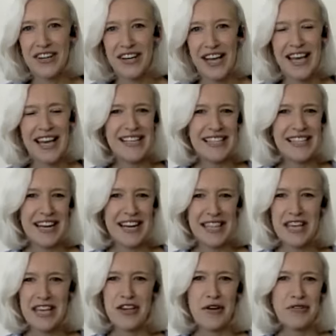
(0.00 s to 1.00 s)
it is. And I
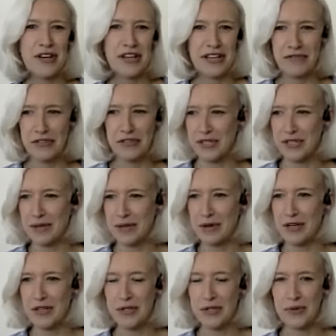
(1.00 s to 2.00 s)
think yoga gives you a
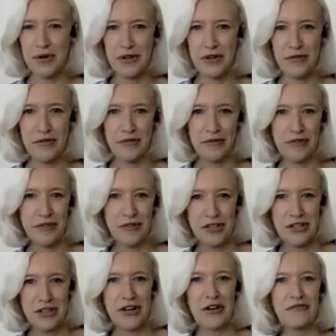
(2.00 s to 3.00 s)
similar sort of
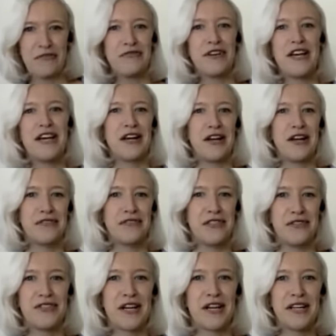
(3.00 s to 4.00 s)
feel after
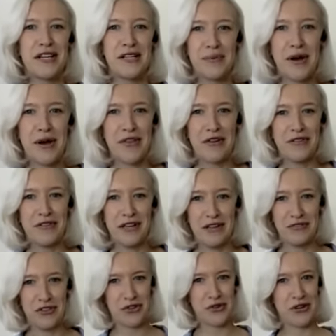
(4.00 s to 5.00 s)
you've done it as well, that feel of
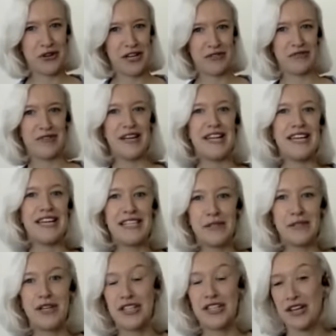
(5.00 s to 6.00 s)
joy and
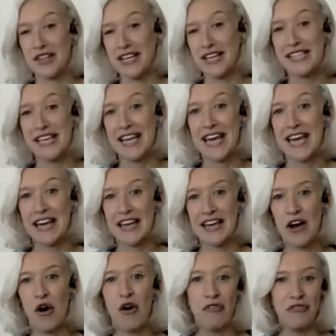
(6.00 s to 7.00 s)
release, which I think singing
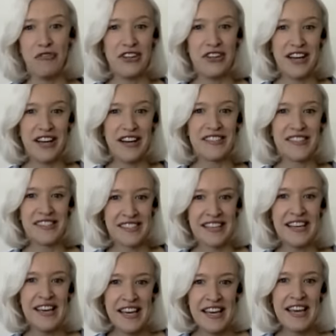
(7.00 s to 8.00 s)
often does
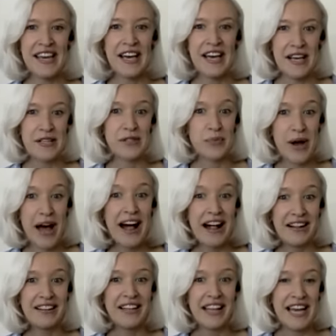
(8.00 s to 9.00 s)
as
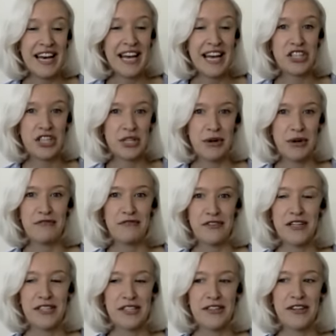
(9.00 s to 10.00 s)
well. And actually, when I
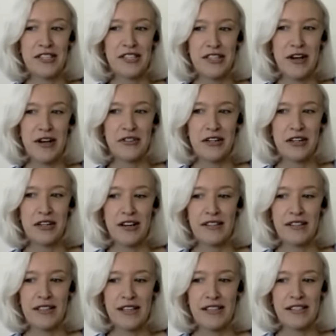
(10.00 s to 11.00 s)
first started yoga
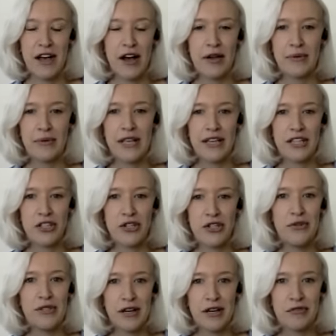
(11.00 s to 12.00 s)
classes, I was
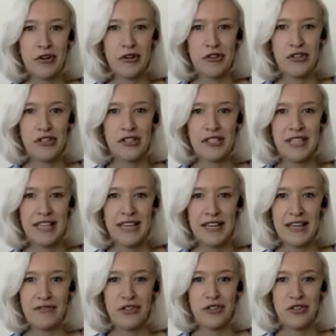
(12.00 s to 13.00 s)
too self-conscious to
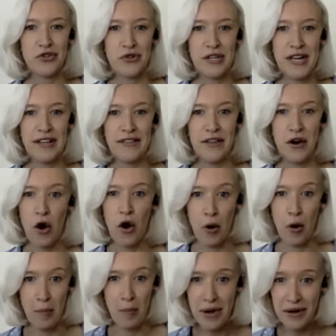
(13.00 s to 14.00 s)
even join in the
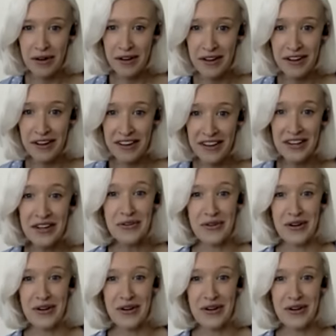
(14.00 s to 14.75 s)
om. Mm-hmm.